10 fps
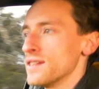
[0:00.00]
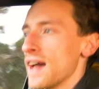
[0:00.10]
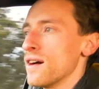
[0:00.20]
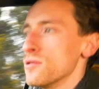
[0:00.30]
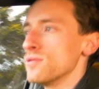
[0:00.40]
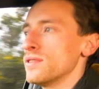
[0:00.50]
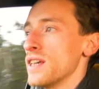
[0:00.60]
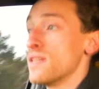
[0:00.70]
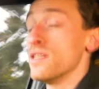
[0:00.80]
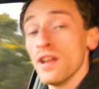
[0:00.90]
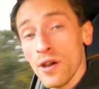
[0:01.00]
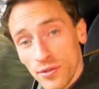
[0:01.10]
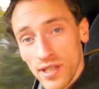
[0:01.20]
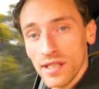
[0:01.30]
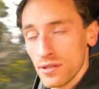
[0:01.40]
Now, there's no
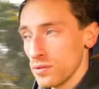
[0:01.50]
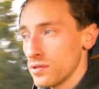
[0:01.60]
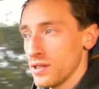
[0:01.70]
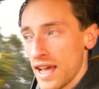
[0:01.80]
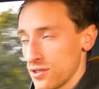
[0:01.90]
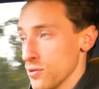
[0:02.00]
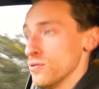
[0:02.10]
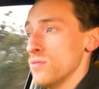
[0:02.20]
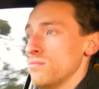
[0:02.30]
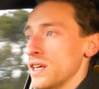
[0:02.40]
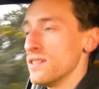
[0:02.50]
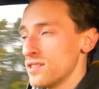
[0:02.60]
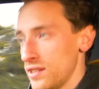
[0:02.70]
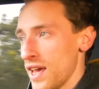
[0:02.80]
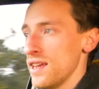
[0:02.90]
diesels at all.
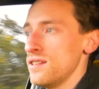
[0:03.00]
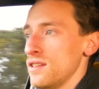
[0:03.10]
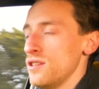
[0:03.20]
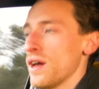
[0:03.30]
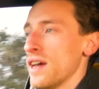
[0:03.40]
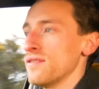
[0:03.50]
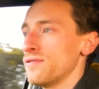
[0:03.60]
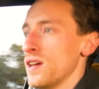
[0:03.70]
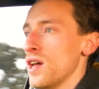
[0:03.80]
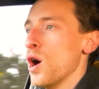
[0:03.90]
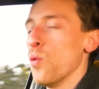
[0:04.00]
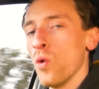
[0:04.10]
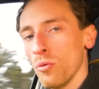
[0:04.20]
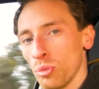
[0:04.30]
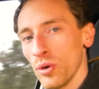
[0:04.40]
Instead, you have a
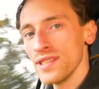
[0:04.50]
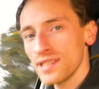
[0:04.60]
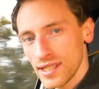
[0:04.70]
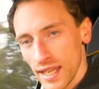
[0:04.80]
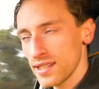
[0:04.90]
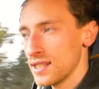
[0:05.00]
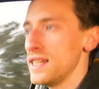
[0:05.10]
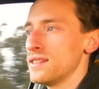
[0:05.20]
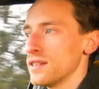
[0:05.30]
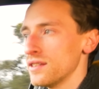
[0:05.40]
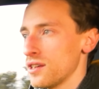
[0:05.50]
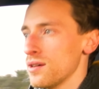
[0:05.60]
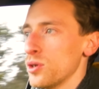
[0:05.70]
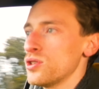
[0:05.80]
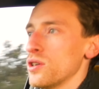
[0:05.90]
1.6 litre
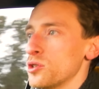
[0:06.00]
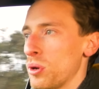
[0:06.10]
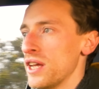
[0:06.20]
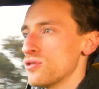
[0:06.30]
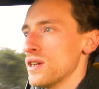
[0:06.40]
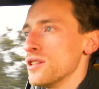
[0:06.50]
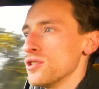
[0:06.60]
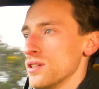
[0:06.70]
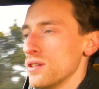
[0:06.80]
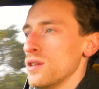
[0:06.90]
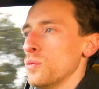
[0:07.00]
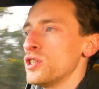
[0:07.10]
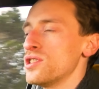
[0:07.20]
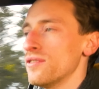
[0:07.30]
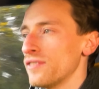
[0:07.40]
turbocharged petrol engine,
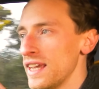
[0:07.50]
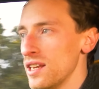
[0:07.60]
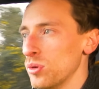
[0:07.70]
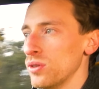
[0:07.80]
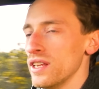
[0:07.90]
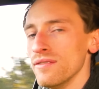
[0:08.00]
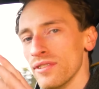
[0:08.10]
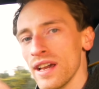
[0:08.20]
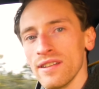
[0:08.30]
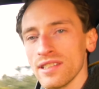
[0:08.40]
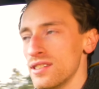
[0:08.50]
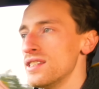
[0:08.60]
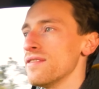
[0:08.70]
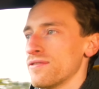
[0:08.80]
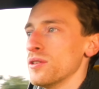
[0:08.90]
which is available in various
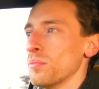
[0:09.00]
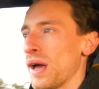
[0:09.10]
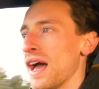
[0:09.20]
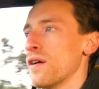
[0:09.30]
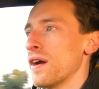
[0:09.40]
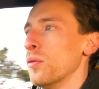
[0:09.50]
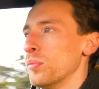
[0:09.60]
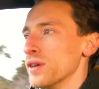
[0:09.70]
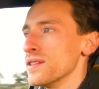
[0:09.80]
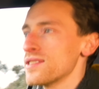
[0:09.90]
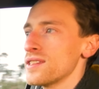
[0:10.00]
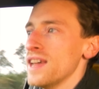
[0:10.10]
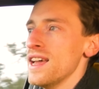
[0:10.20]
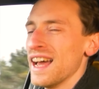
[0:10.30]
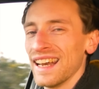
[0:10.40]
different power outputs
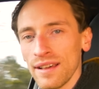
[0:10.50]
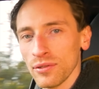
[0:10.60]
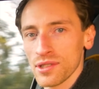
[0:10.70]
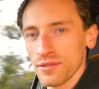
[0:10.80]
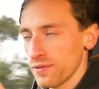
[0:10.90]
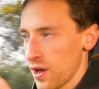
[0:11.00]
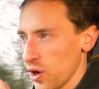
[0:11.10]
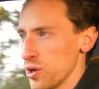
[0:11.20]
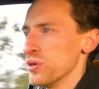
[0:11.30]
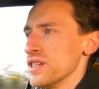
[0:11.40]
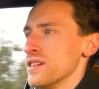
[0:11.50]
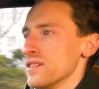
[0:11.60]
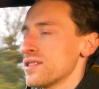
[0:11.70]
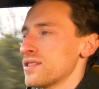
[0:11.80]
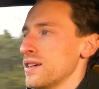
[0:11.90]
and levels of
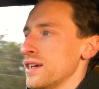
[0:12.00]
hybridiness.